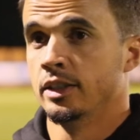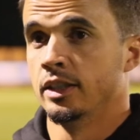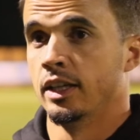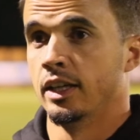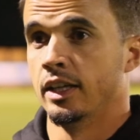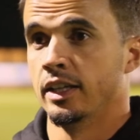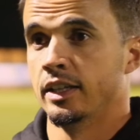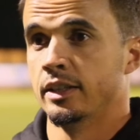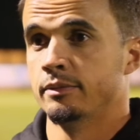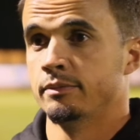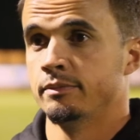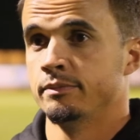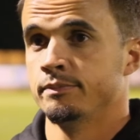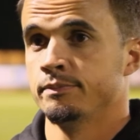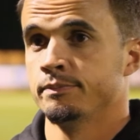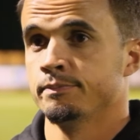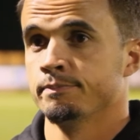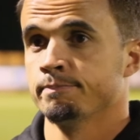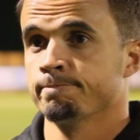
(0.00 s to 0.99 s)

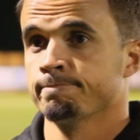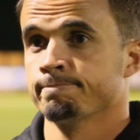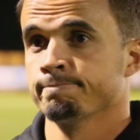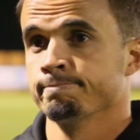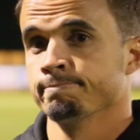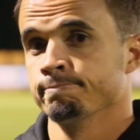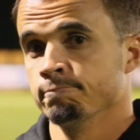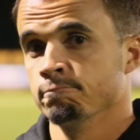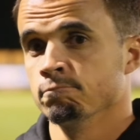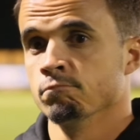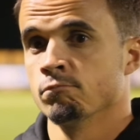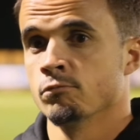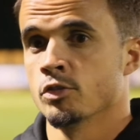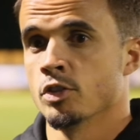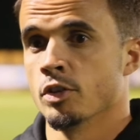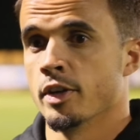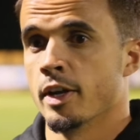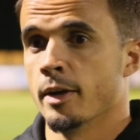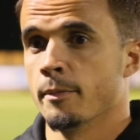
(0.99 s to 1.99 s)

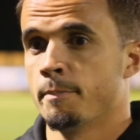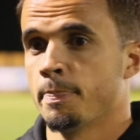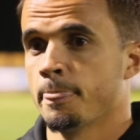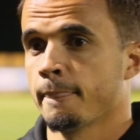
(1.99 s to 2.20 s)
So yeah,